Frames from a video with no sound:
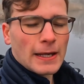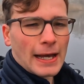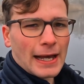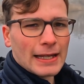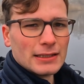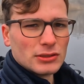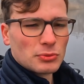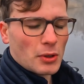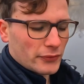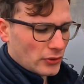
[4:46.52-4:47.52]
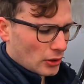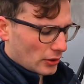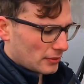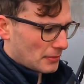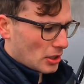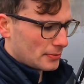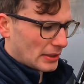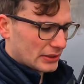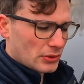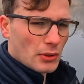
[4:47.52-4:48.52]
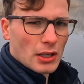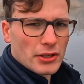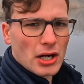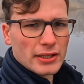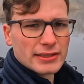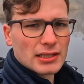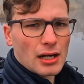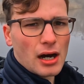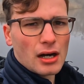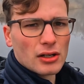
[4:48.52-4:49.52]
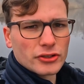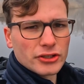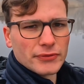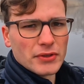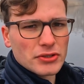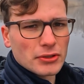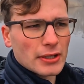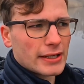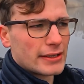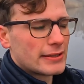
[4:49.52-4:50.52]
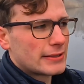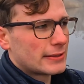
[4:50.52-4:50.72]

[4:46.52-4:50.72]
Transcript: and what I've got at the moment is quite a nice arch of the tree,